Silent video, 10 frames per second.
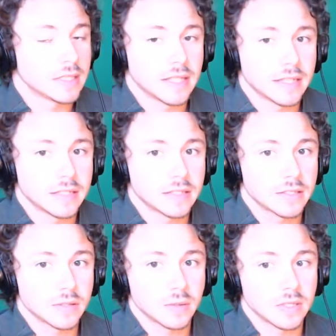linked
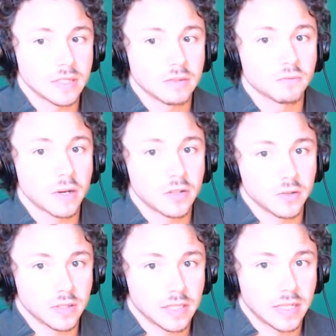to the
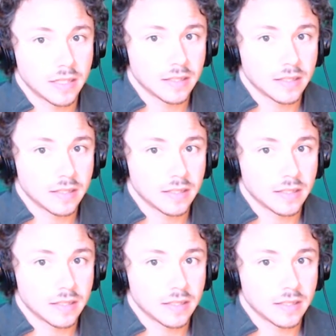rendering lag.